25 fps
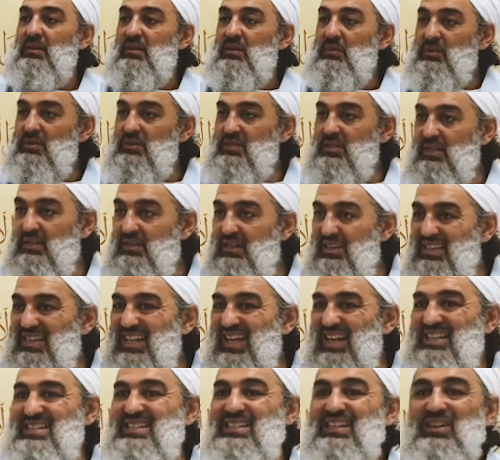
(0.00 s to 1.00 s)
We said that
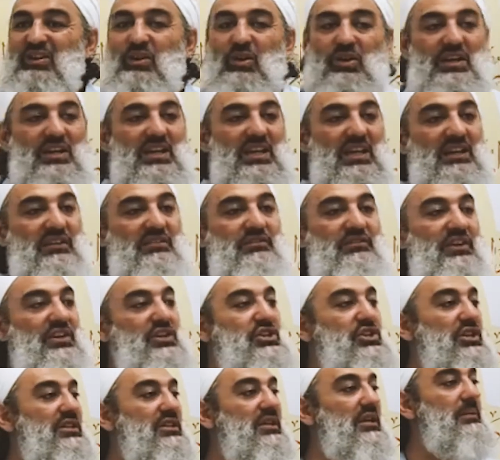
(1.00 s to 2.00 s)
that's the kind of
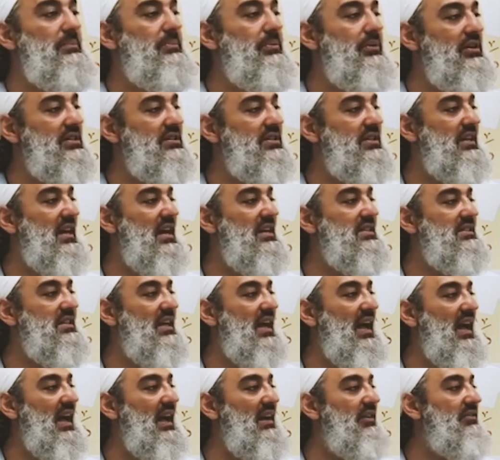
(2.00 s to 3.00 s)
conviction that a person has to
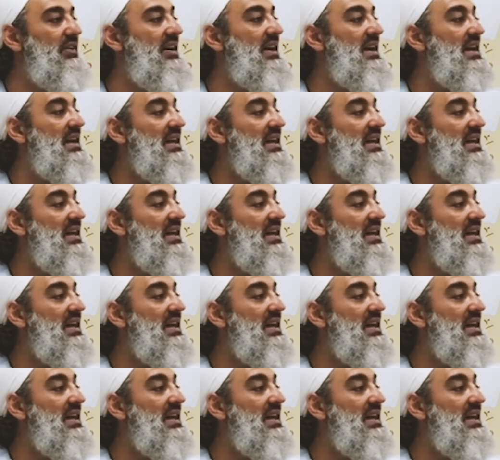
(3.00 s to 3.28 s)
have